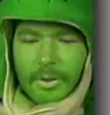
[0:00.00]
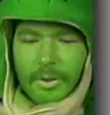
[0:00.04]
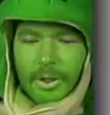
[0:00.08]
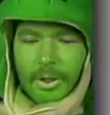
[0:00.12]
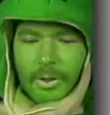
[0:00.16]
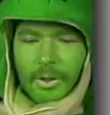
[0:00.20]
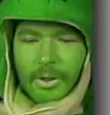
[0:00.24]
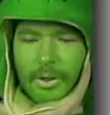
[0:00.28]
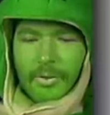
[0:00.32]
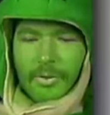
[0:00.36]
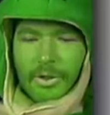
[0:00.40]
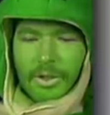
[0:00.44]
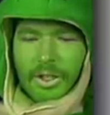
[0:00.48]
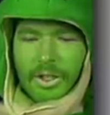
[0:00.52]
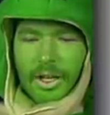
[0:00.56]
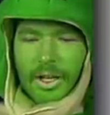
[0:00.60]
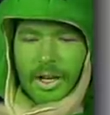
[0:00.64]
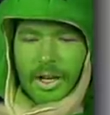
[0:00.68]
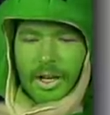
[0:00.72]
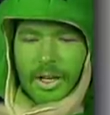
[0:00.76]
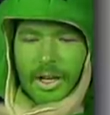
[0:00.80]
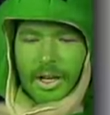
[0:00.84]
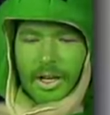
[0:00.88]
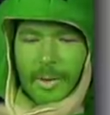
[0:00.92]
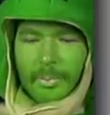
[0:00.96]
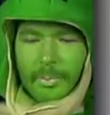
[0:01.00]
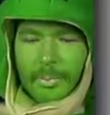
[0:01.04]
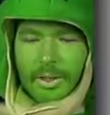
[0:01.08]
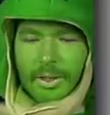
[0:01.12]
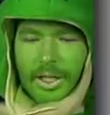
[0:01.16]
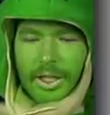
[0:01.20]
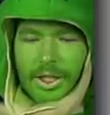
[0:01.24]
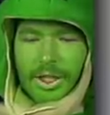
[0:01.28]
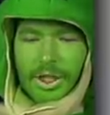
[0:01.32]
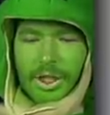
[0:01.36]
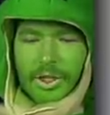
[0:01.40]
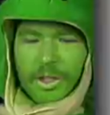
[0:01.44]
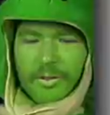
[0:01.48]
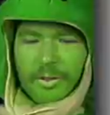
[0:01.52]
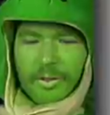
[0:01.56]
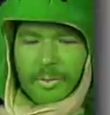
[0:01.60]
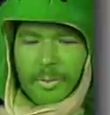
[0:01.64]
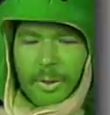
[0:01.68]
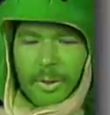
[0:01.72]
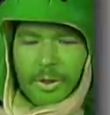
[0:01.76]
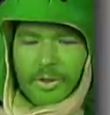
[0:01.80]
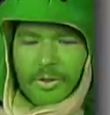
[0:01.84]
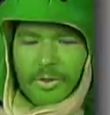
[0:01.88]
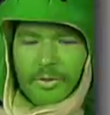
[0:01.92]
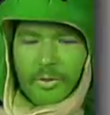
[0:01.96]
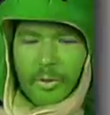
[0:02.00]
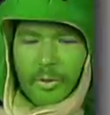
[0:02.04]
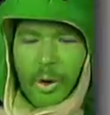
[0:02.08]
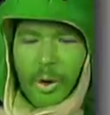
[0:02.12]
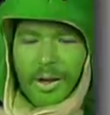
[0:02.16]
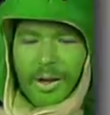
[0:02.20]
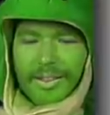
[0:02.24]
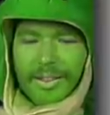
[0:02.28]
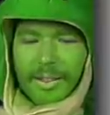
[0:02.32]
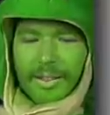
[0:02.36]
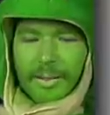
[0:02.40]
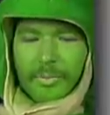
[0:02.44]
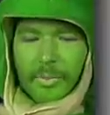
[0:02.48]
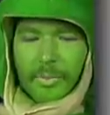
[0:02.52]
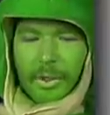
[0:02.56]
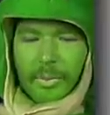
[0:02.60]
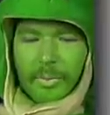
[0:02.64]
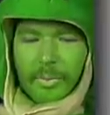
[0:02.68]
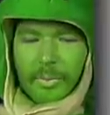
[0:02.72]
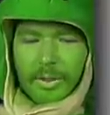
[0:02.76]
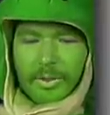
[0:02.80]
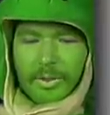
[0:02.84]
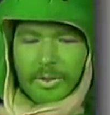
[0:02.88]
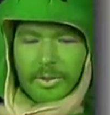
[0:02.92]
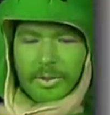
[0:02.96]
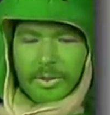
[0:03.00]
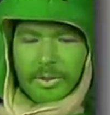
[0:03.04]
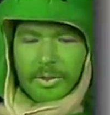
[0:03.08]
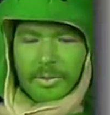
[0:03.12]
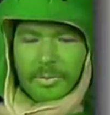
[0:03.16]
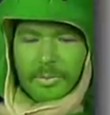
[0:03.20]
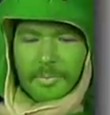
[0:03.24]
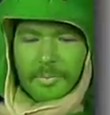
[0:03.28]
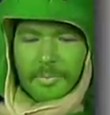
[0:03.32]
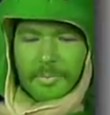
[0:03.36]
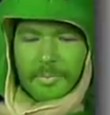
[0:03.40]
Whoever said a compilation of the most fucked up moments.